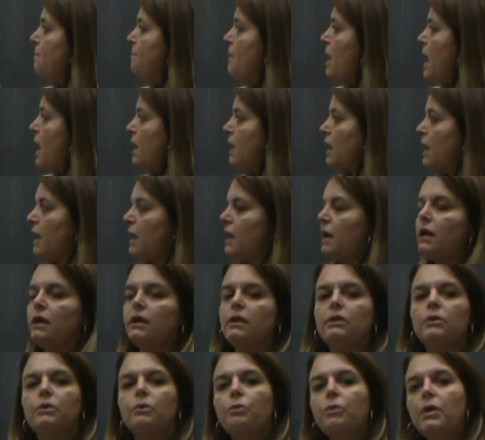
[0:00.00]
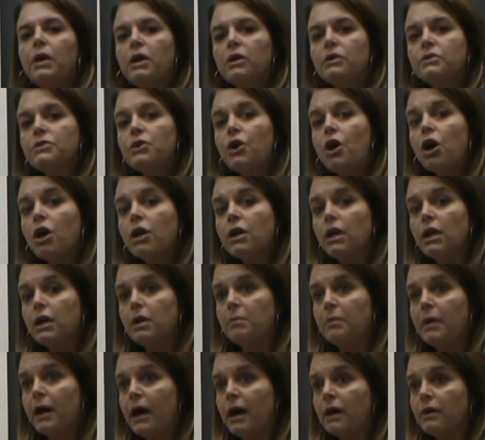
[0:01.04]
many we are talking
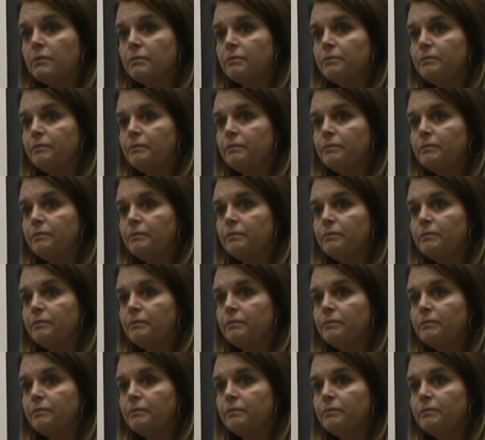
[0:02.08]
about.